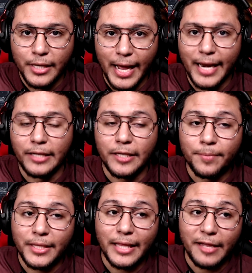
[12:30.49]
and
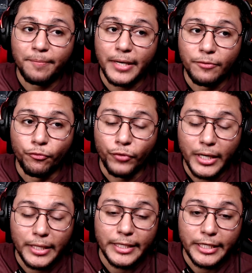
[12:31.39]
something that they've been
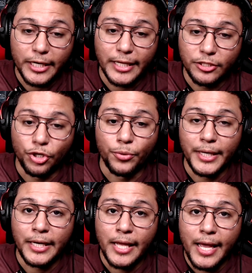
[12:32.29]
really good at
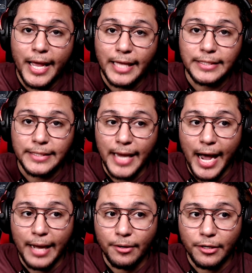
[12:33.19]
doing is
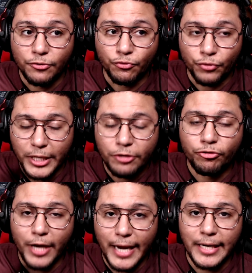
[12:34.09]
not
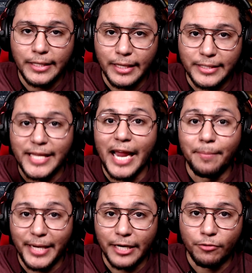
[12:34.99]
recreating the same
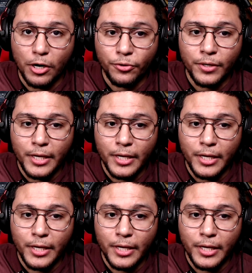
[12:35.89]
hero.